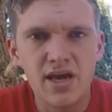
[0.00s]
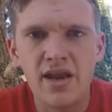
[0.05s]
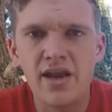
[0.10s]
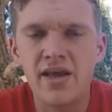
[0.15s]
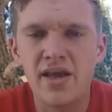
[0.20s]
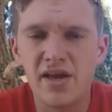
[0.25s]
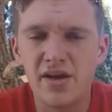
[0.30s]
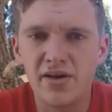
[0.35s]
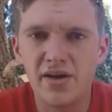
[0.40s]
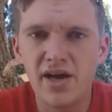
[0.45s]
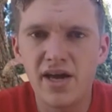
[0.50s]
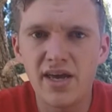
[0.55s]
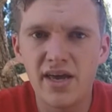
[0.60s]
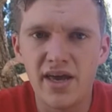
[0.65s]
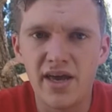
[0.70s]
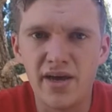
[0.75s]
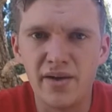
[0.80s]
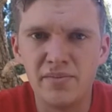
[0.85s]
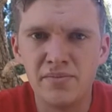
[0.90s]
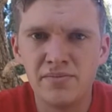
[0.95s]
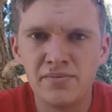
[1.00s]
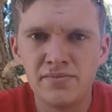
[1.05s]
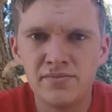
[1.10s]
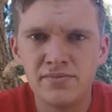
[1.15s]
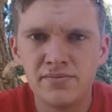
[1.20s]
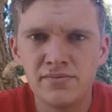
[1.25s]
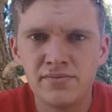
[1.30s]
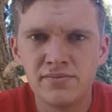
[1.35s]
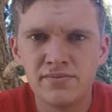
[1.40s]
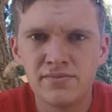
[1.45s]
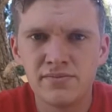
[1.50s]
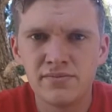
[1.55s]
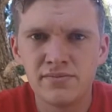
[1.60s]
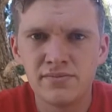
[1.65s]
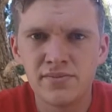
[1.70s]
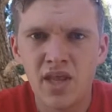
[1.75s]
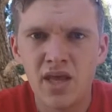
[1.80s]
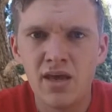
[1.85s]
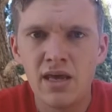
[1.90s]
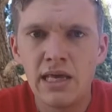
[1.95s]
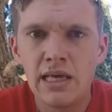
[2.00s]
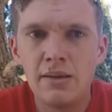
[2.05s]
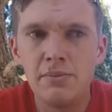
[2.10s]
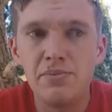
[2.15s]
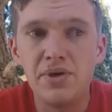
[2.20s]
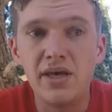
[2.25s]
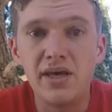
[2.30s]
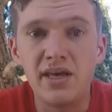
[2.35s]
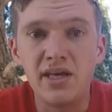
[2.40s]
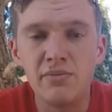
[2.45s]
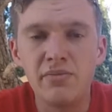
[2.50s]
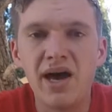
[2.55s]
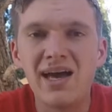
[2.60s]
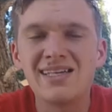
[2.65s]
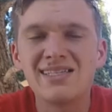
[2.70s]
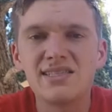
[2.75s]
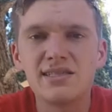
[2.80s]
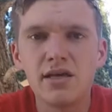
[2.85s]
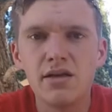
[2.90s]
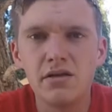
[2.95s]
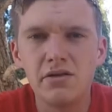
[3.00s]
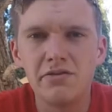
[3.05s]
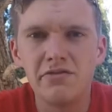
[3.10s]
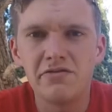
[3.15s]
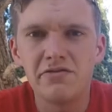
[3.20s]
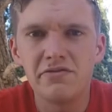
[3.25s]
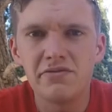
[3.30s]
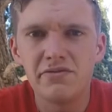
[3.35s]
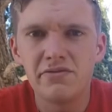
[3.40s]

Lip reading: and here I am, being myself.